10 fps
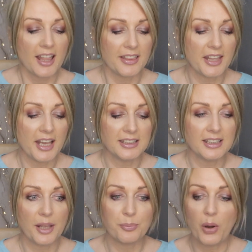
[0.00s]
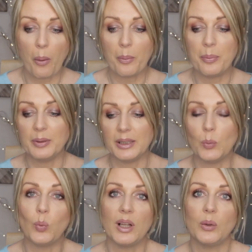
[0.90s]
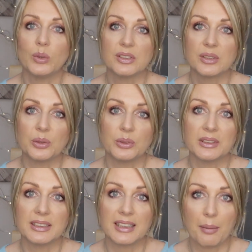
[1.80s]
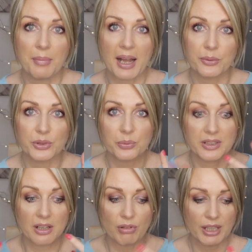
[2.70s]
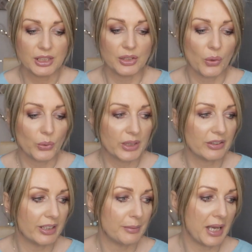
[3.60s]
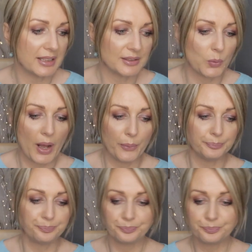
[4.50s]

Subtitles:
that they probably will soon come out with a retinol cream as well.